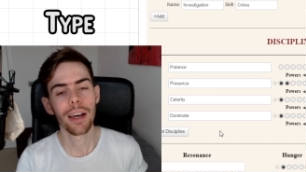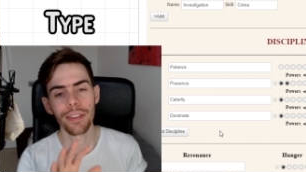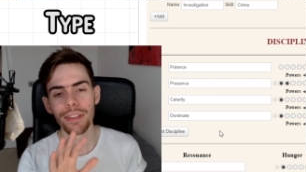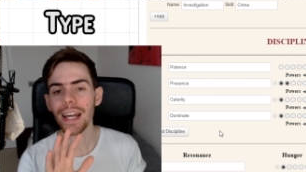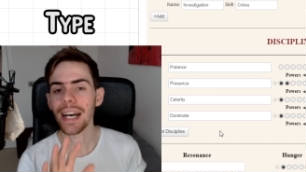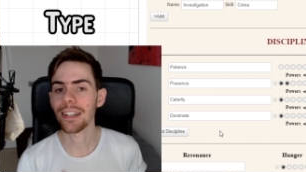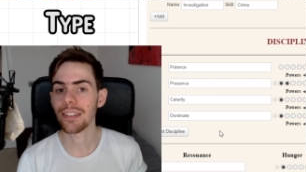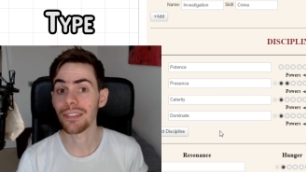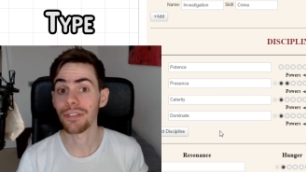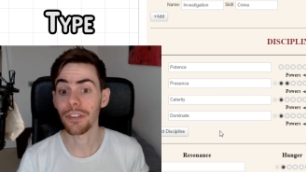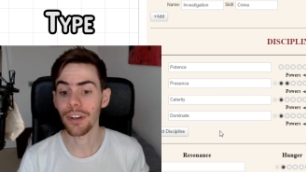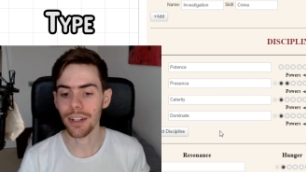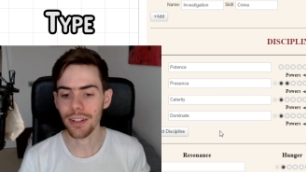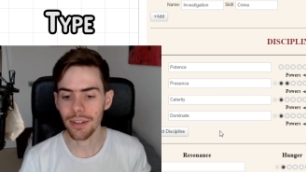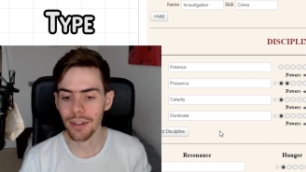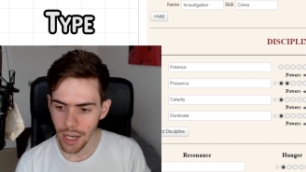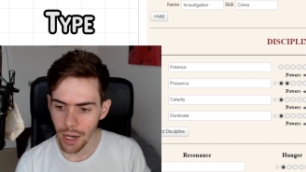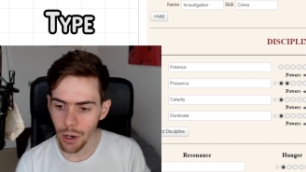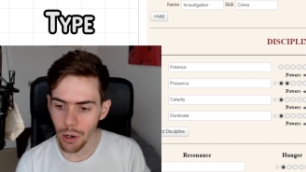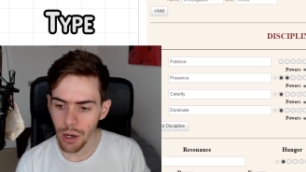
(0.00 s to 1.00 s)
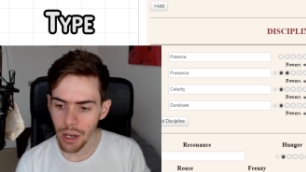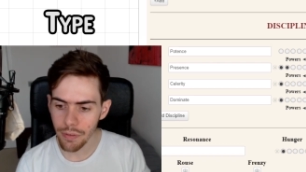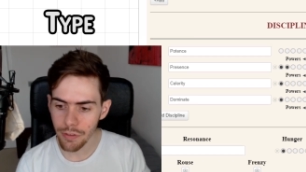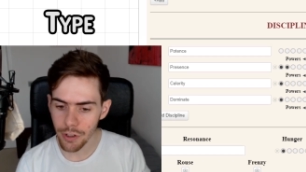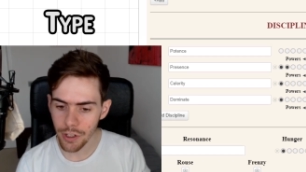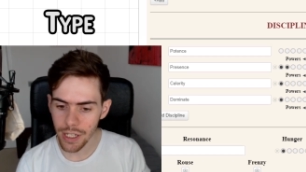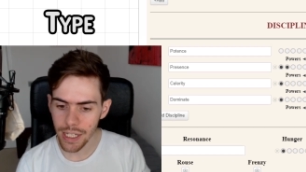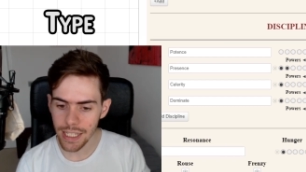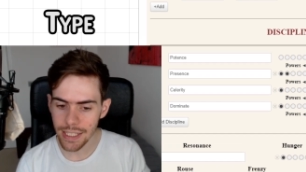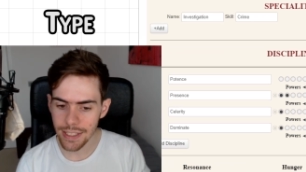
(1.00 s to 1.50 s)
That's fun.
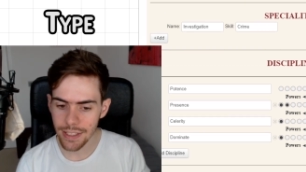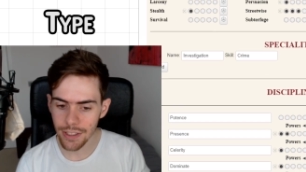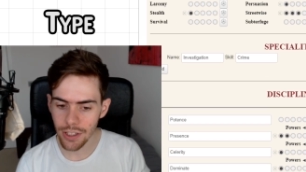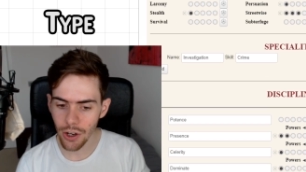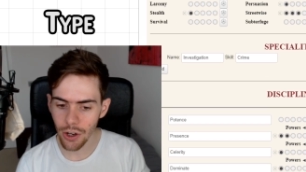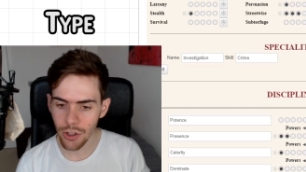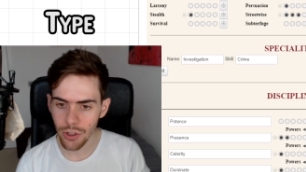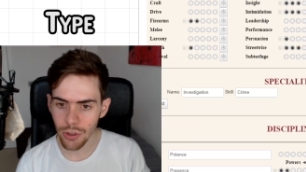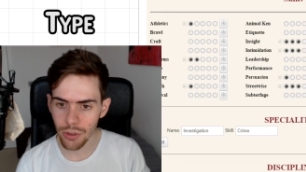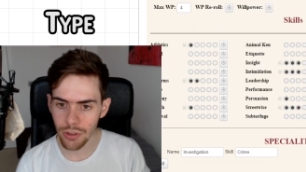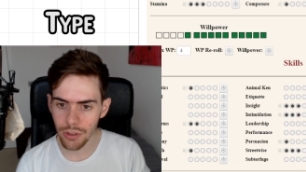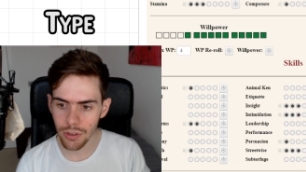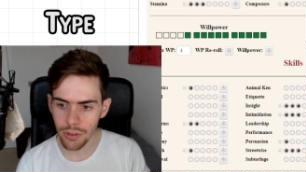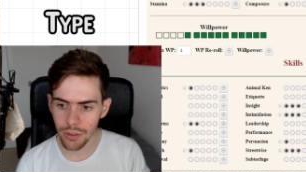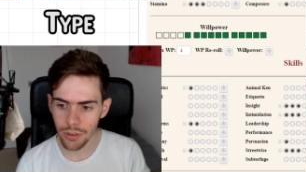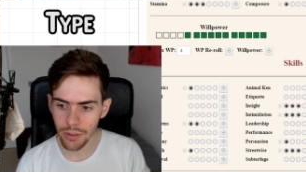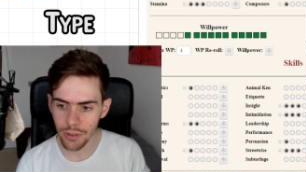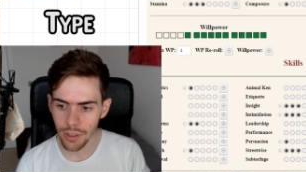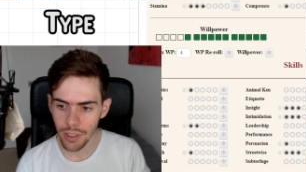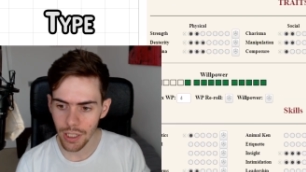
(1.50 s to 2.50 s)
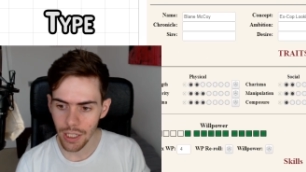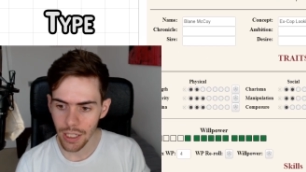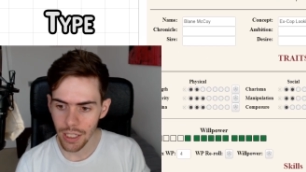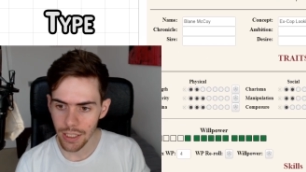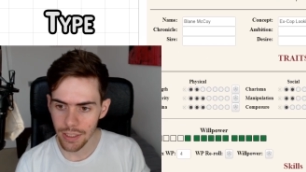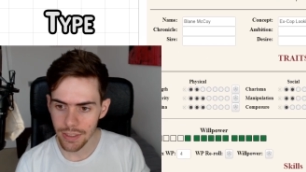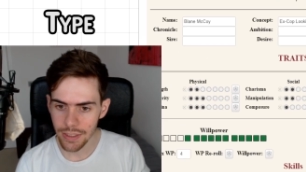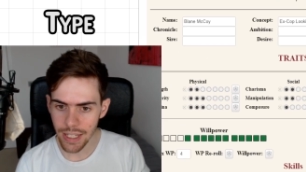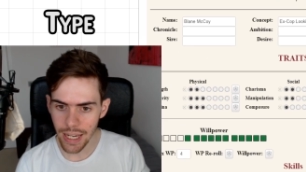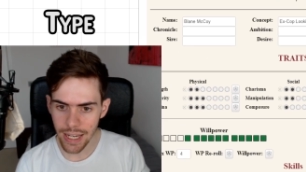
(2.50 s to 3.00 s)
However, it's not all
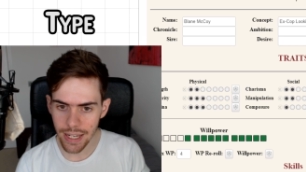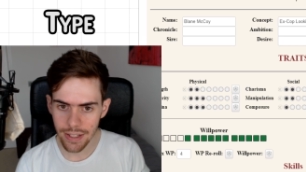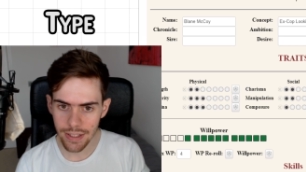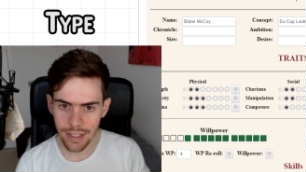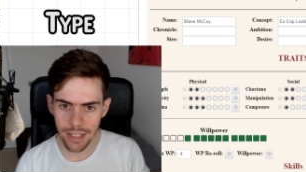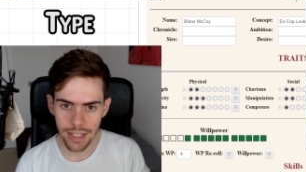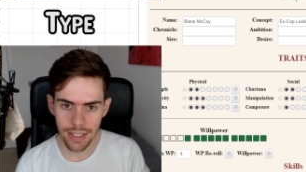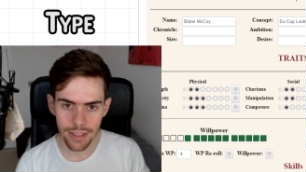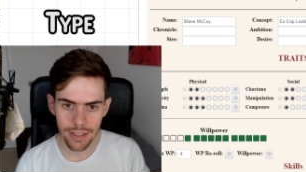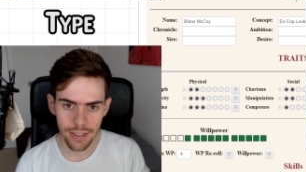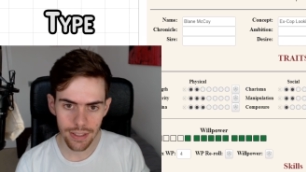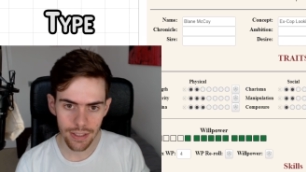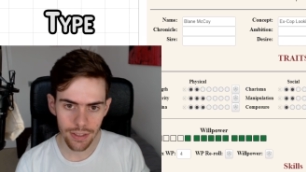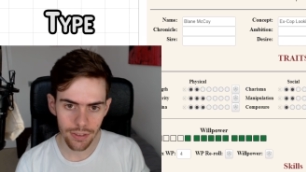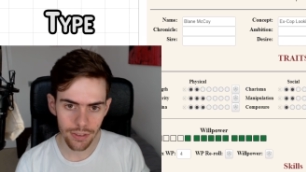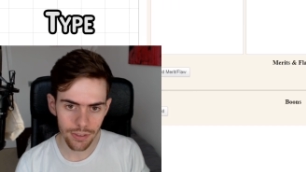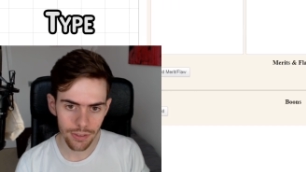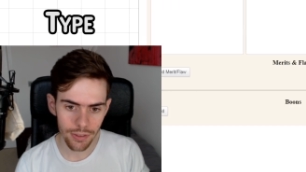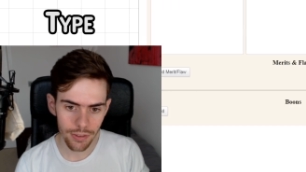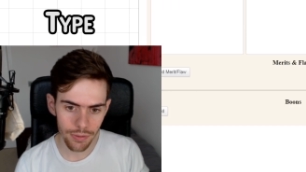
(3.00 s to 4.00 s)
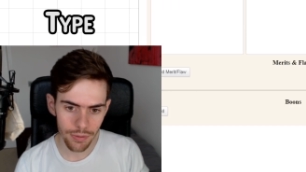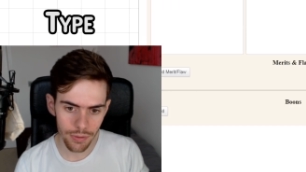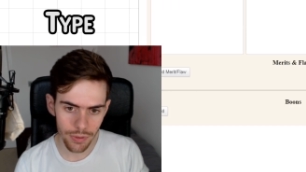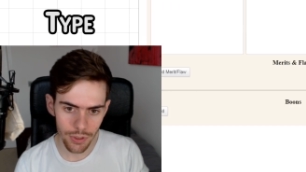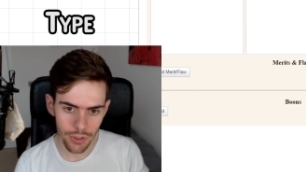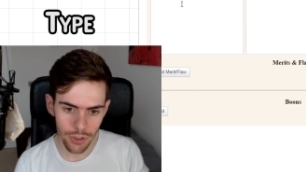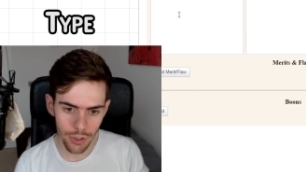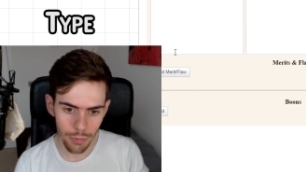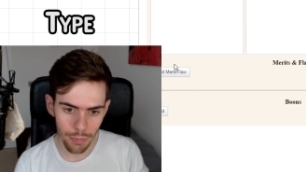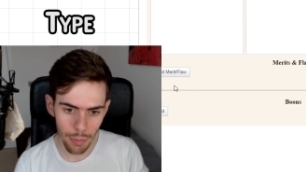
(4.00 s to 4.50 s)
daisies and
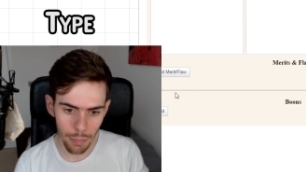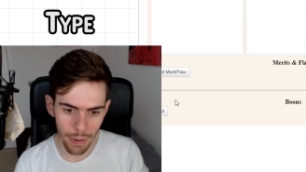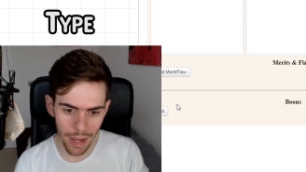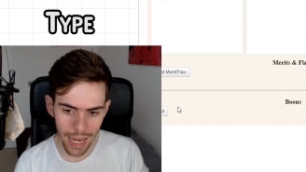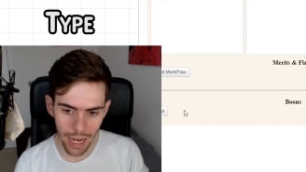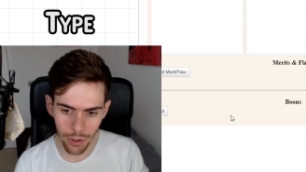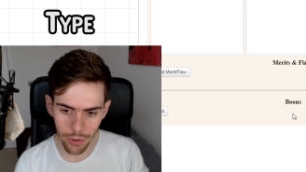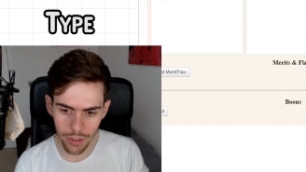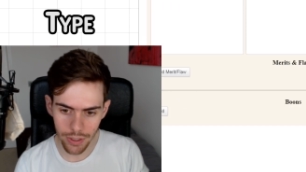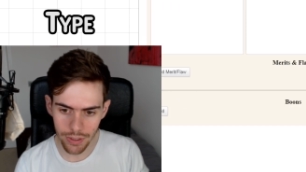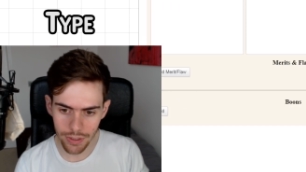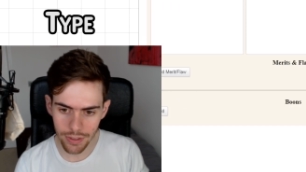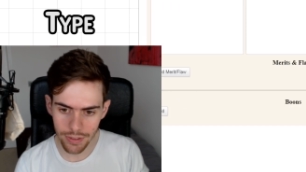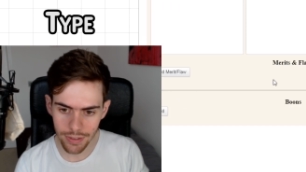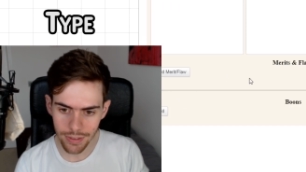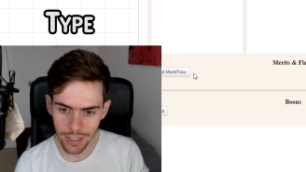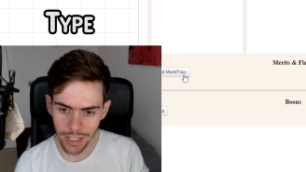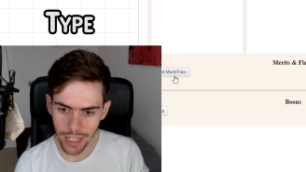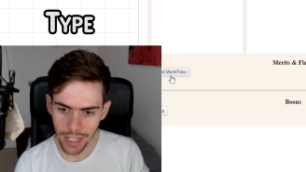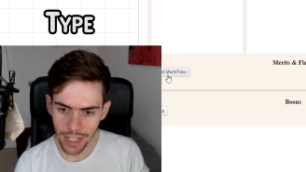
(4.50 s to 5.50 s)
superpowers